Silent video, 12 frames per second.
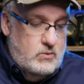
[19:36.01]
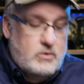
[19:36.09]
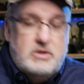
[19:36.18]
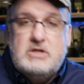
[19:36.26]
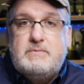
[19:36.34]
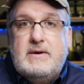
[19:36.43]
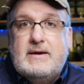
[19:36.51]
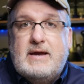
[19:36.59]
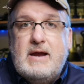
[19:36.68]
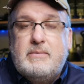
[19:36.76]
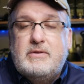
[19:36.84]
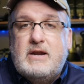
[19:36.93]
Would this be a
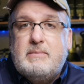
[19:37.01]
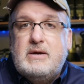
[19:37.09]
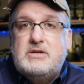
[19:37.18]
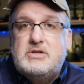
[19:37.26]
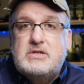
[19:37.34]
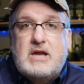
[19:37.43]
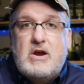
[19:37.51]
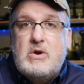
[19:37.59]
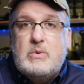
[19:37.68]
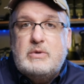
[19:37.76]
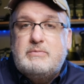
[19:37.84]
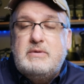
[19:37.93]
camera that I might just
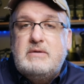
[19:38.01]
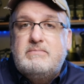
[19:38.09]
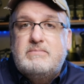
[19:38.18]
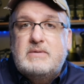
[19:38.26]
carry with me